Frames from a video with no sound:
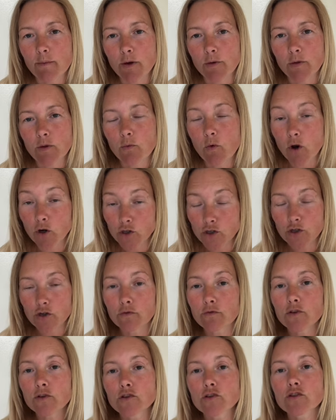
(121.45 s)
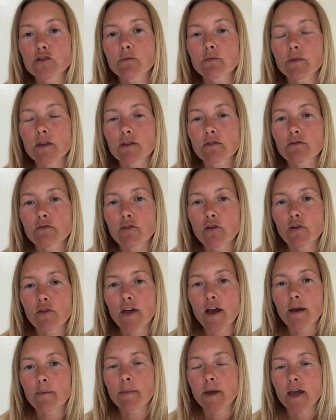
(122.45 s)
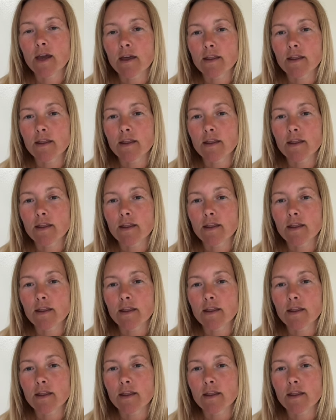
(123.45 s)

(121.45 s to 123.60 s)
Only once you've done something for them,